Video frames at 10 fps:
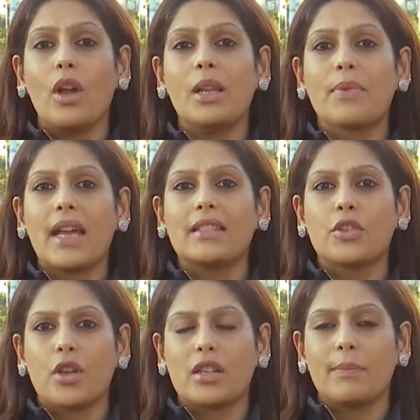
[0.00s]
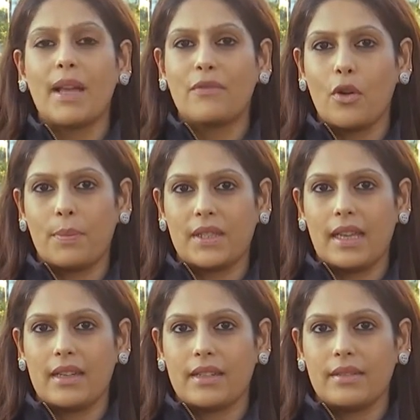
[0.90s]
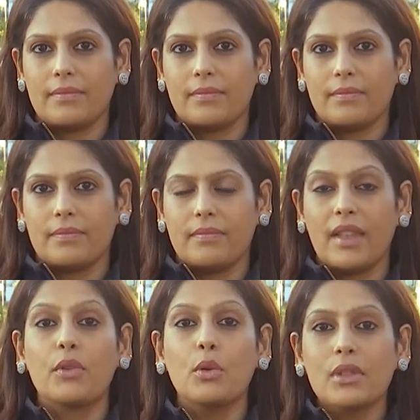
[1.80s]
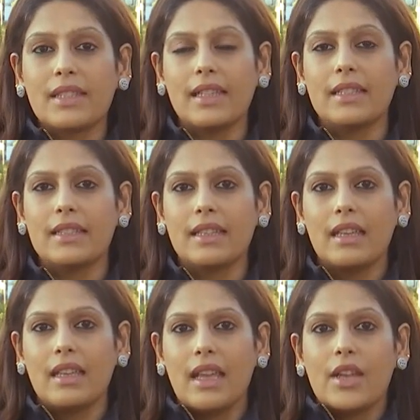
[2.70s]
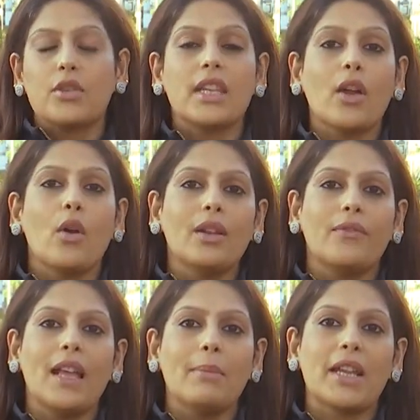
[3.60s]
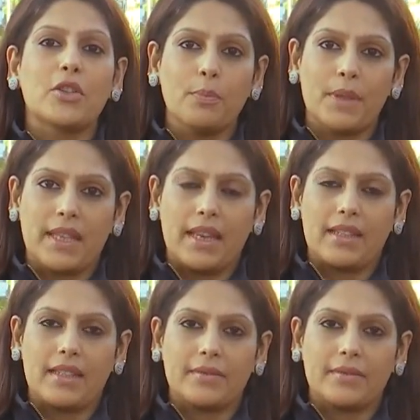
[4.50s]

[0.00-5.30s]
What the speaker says: oil prices shot up by 4%. They've cooled since. Today, oil fell by 2%.